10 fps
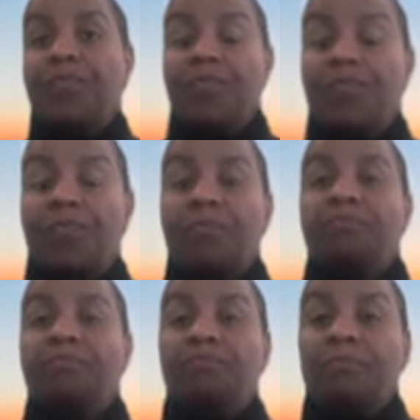
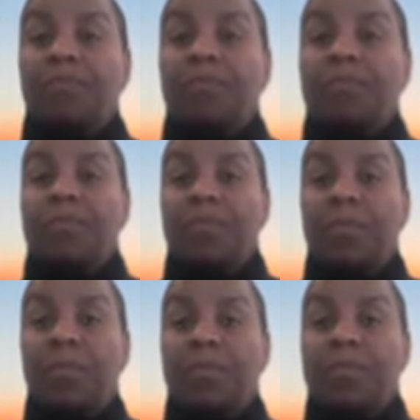
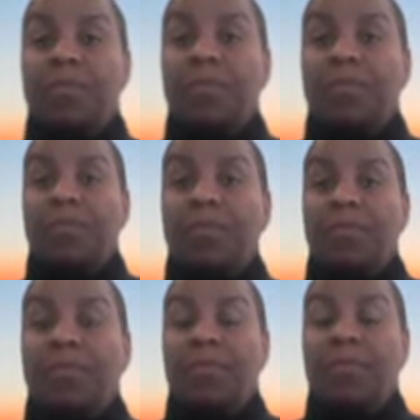
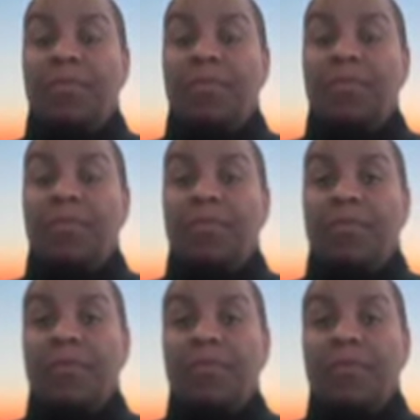
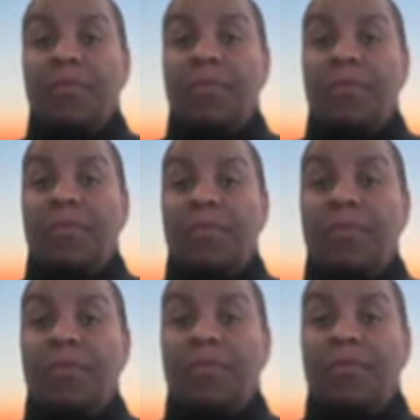
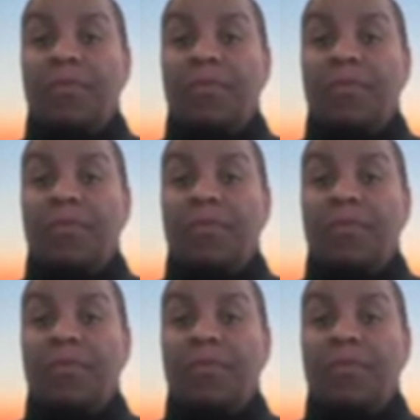(silent)